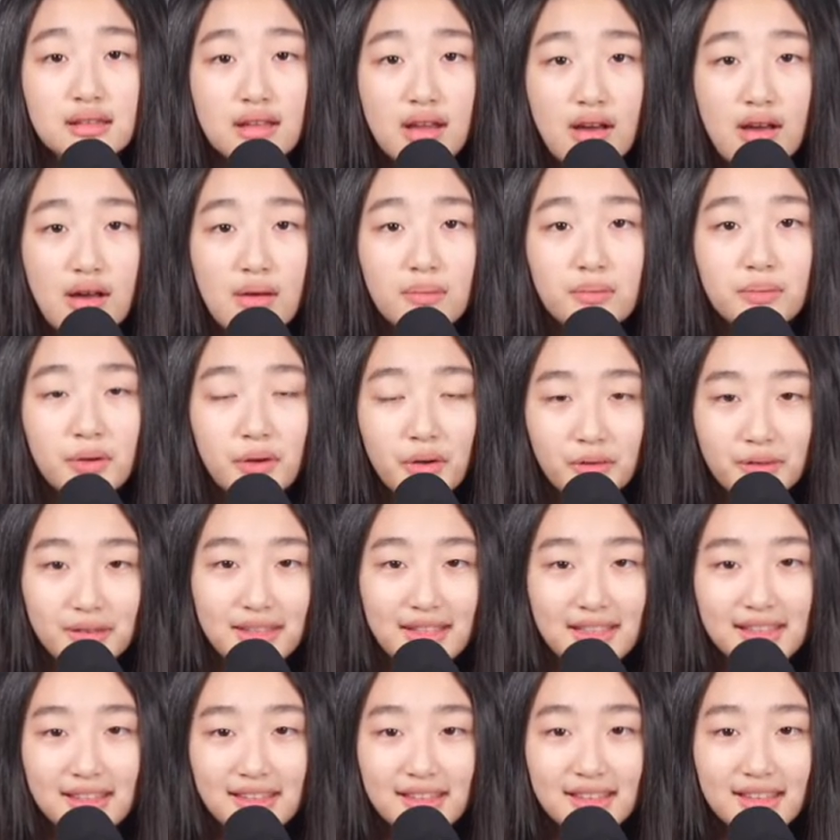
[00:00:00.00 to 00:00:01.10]
the
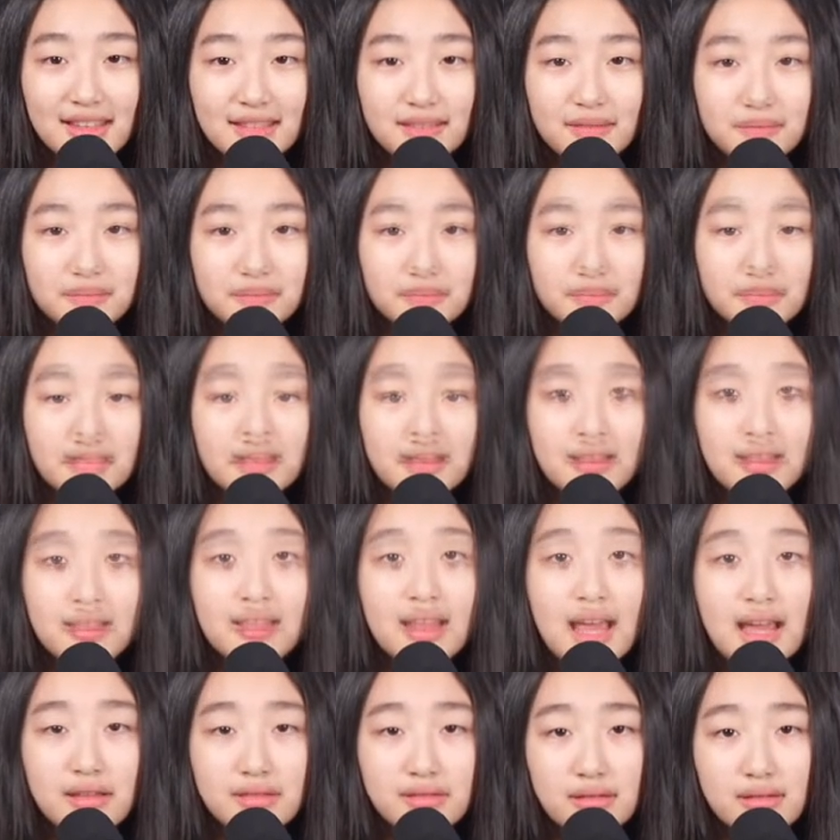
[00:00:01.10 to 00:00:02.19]
protein.
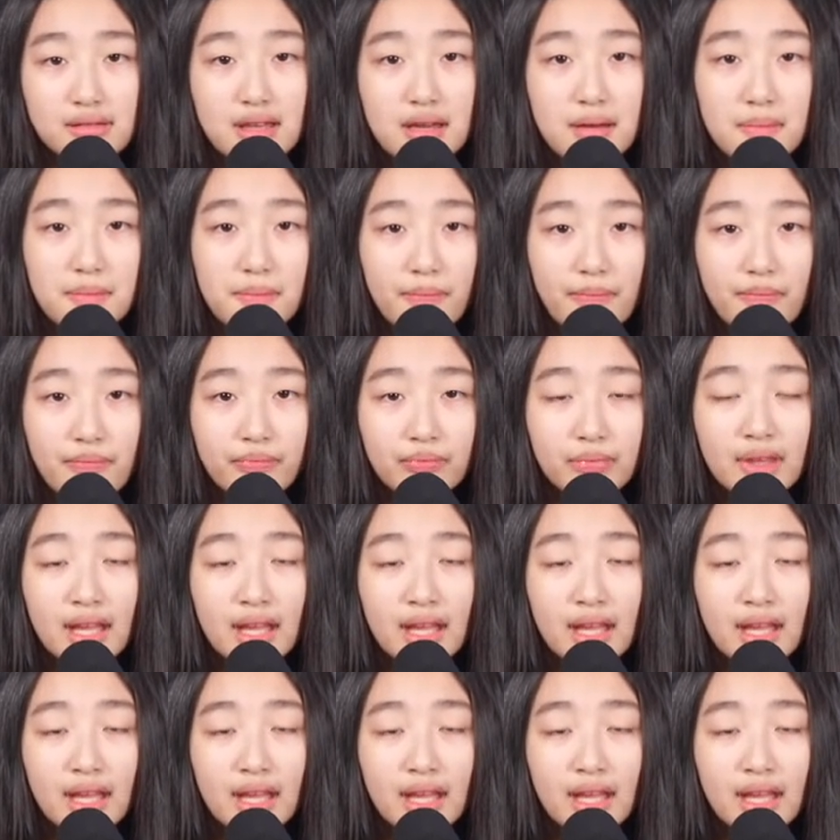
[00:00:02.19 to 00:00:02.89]
Lysosome.